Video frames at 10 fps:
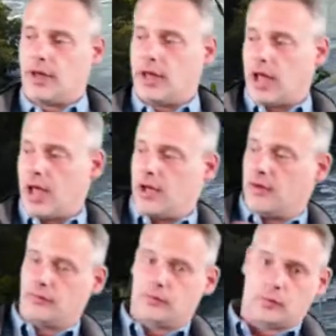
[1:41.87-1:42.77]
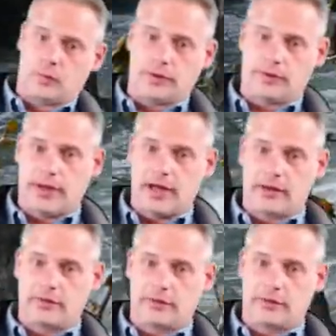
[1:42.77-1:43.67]
They have what they
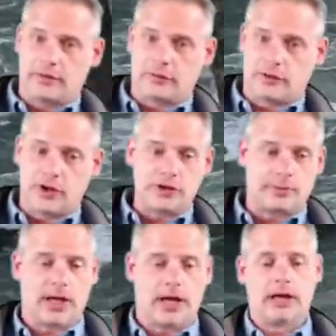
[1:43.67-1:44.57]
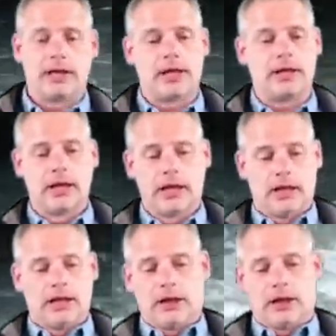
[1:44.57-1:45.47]
consider their strategic plan, and then
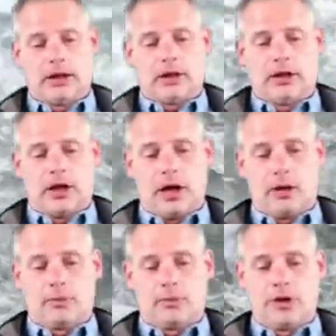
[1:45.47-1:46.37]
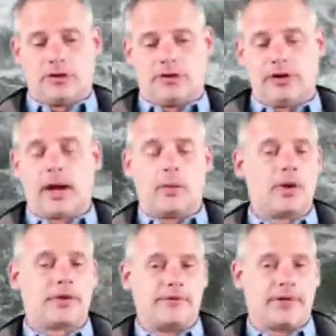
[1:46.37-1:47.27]
um, you can see by
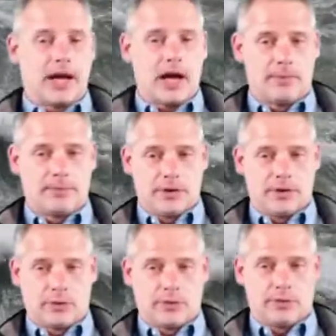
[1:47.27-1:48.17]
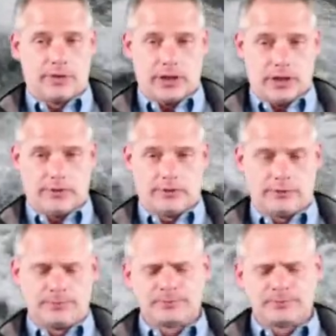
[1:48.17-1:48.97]
what they've accomplished over the years